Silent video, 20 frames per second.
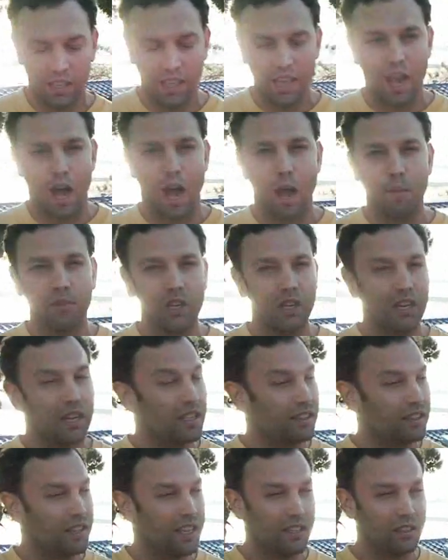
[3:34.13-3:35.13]
I'm looking
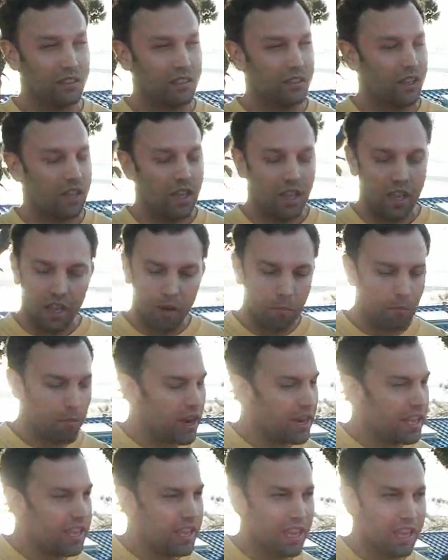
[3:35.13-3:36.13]
at things,
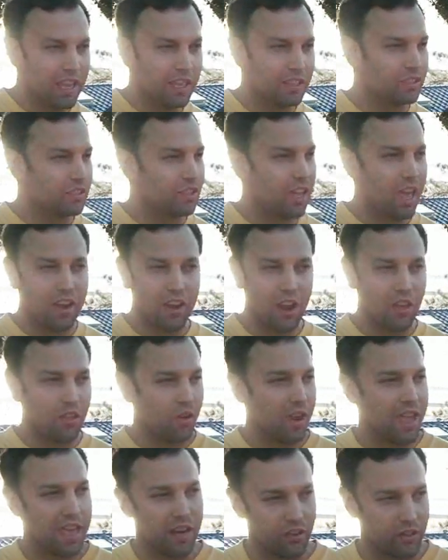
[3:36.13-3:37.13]
money is
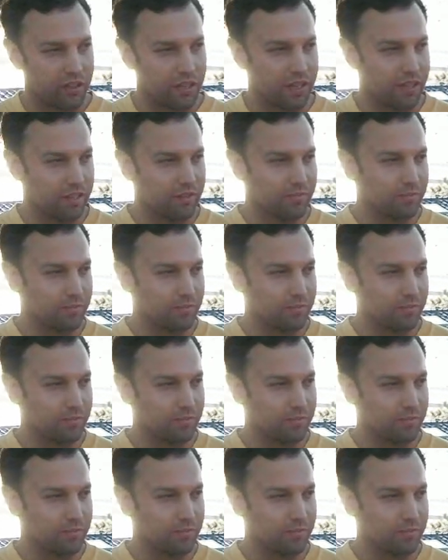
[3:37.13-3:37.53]
another energy.